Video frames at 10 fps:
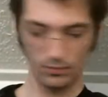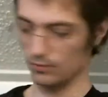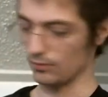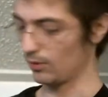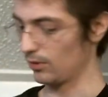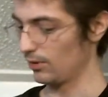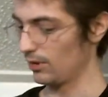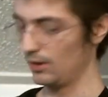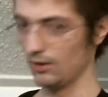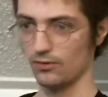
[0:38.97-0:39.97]
So
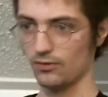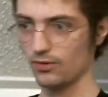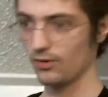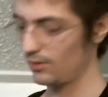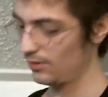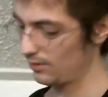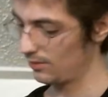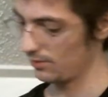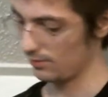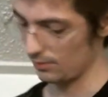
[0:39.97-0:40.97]
already it's
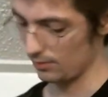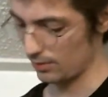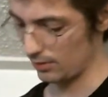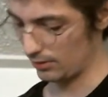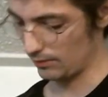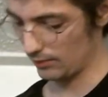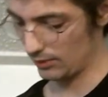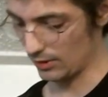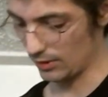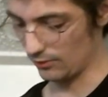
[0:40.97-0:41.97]
relatively
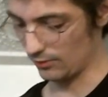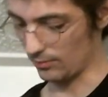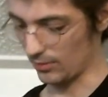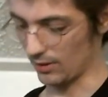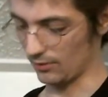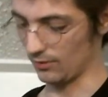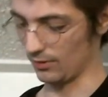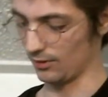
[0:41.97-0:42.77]
nice unboxing.